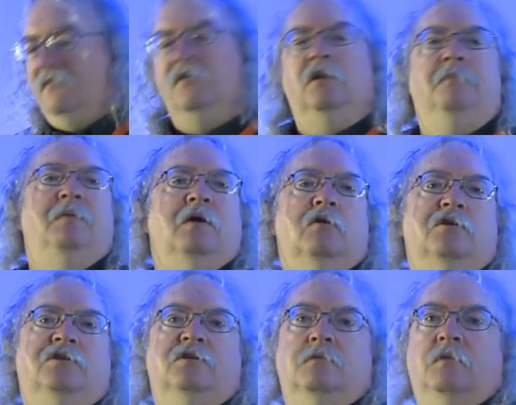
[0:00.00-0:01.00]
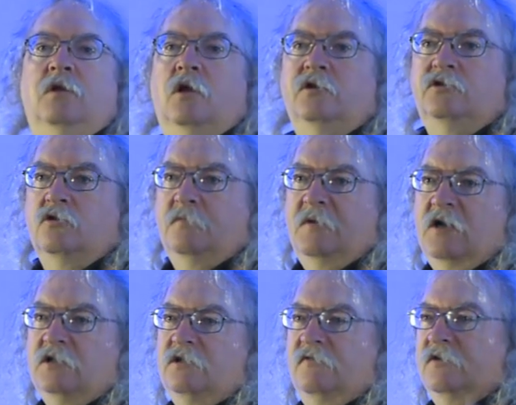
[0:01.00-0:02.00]
even empiricism and logical
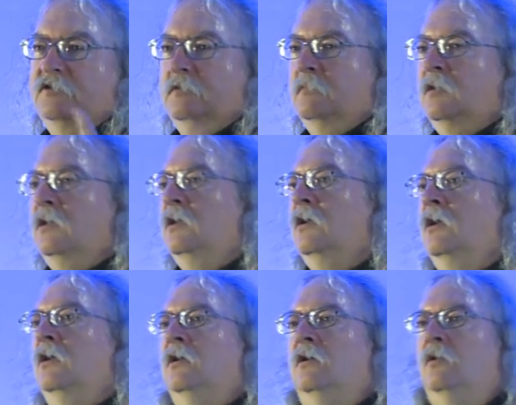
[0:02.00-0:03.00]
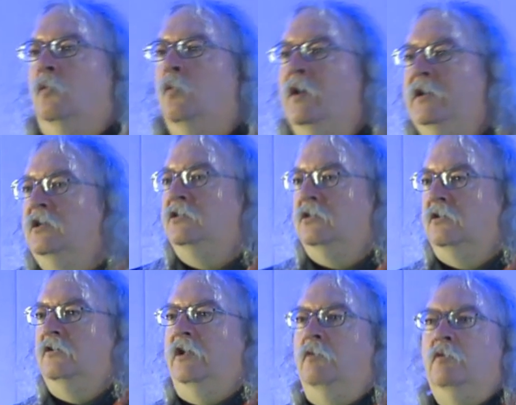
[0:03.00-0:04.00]
positivism. What is
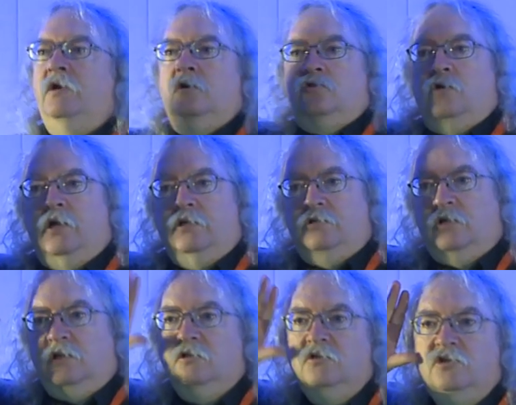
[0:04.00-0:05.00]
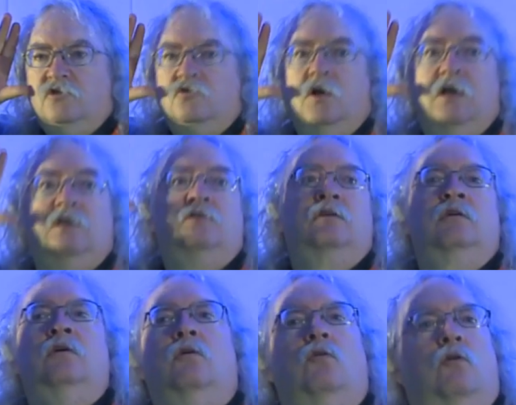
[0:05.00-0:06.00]
learning? We are trying to construct
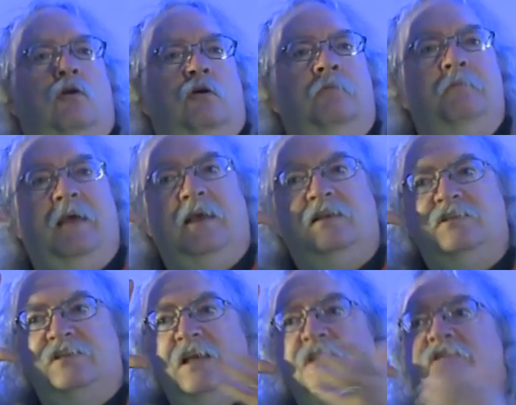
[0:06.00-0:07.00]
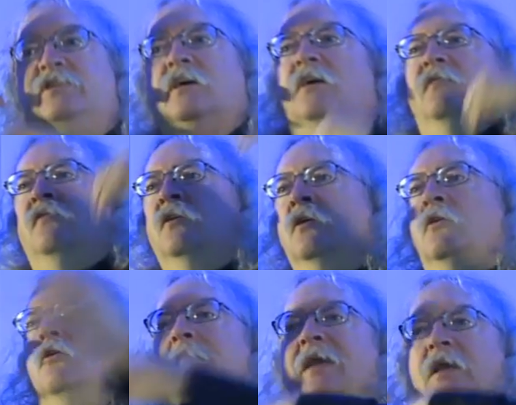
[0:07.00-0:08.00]
or make sense of
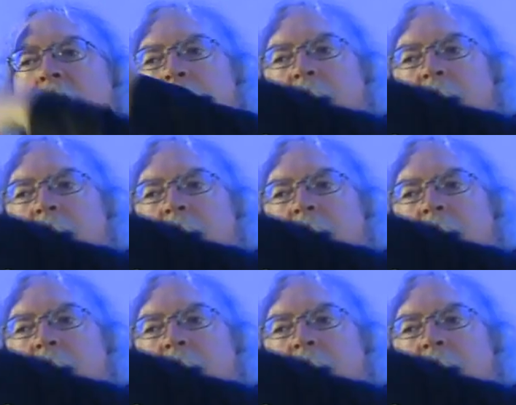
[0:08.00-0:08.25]
or make